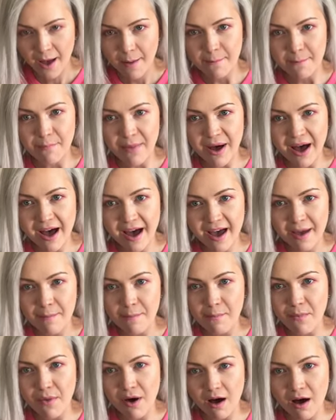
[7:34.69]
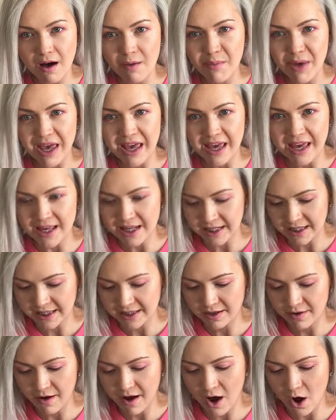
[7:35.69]
my mom is
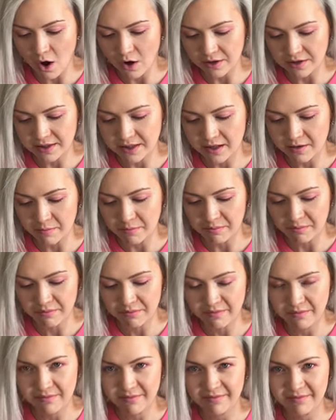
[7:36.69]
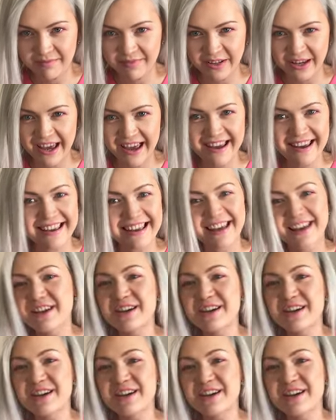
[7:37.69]
awesome, okay?